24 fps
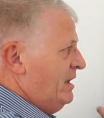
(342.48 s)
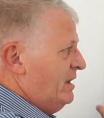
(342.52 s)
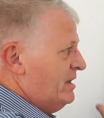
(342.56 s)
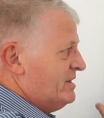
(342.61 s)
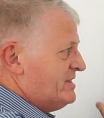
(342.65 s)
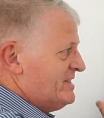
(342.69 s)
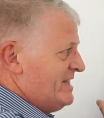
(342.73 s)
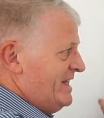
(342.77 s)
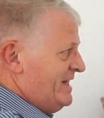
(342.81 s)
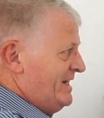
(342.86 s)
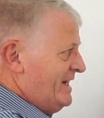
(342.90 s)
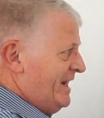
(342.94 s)

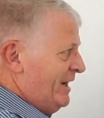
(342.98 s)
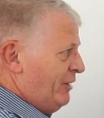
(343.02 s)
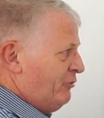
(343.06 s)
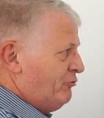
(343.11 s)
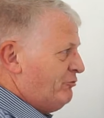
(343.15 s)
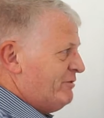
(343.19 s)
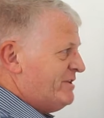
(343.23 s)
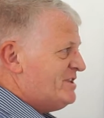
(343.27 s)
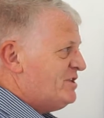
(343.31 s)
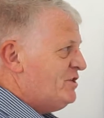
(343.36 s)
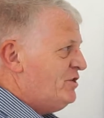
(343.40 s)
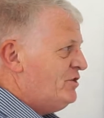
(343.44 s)
Send out
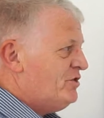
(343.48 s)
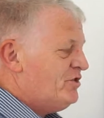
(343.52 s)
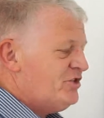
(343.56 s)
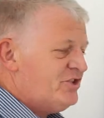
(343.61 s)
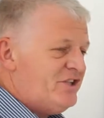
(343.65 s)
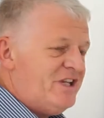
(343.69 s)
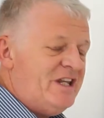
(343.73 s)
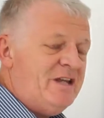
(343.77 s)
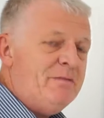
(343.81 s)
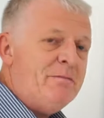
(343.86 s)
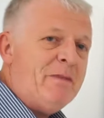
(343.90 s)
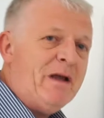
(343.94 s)

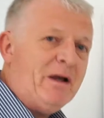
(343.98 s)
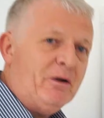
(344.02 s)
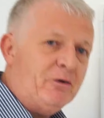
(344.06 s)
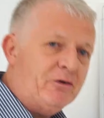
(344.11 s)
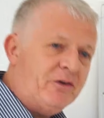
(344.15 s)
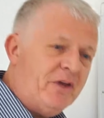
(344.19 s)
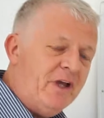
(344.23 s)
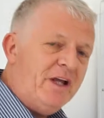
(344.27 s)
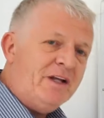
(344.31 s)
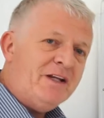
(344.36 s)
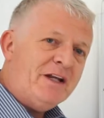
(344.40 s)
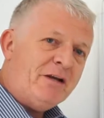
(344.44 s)
researched
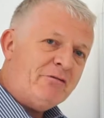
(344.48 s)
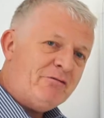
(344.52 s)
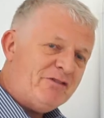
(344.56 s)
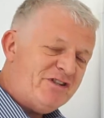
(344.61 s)
emails. Now,